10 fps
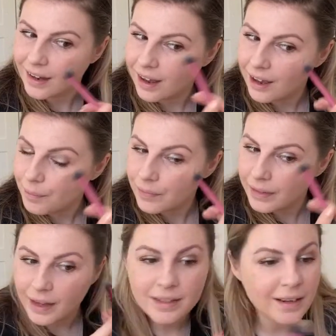um,
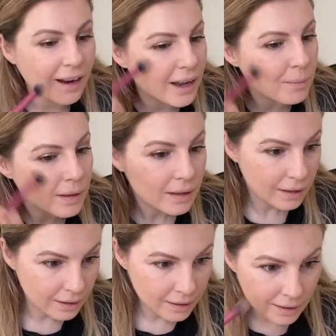next time
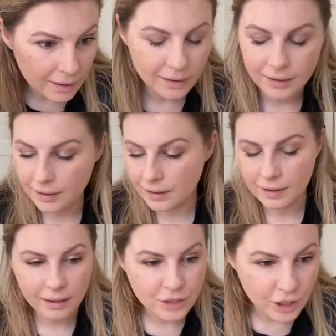
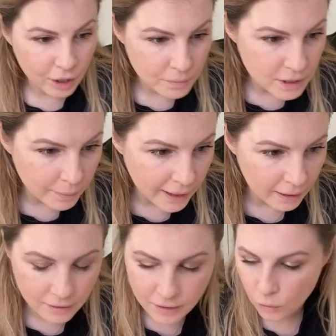she comes to my
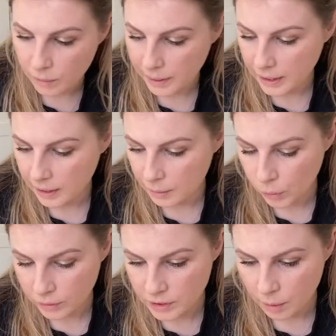house, we're making
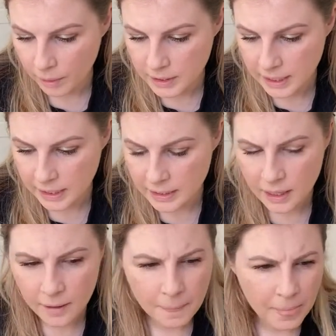porn star martinis.
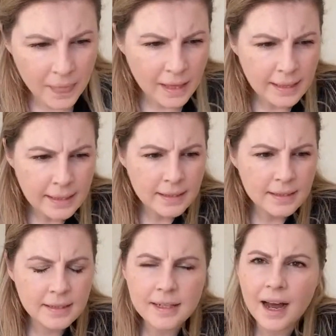
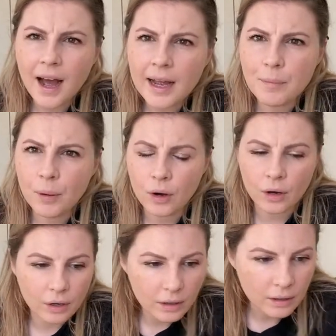Did I
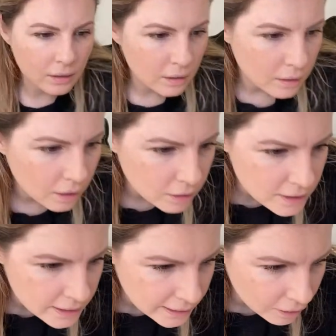put
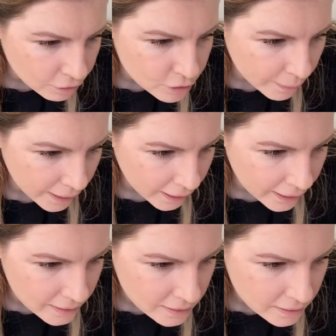concealer under my
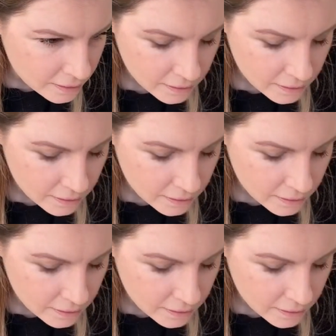eyes?